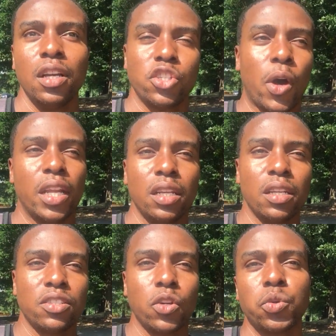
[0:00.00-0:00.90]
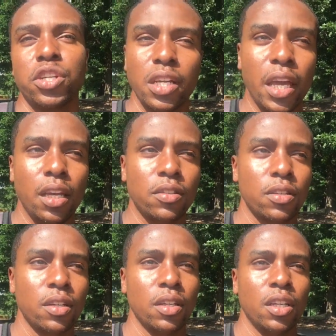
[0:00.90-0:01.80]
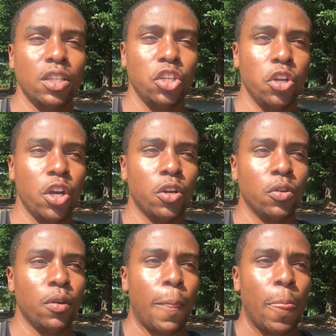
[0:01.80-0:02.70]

So I didn't associate, you know,